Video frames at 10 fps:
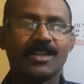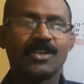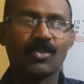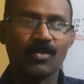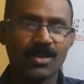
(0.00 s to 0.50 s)

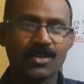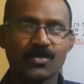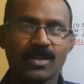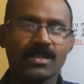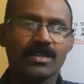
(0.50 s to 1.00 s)
WH
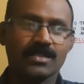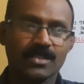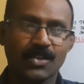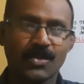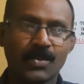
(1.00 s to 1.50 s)
word yes
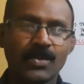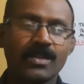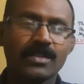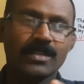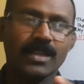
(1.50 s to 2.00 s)
or
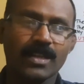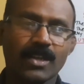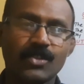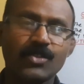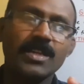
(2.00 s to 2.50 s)
no, then
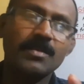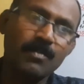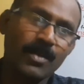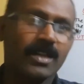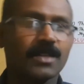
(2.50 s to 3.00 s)
also
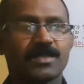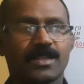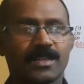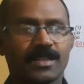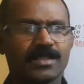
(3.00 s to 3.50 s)
imperative
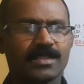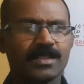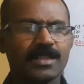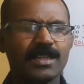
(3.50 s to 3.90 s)
sentence.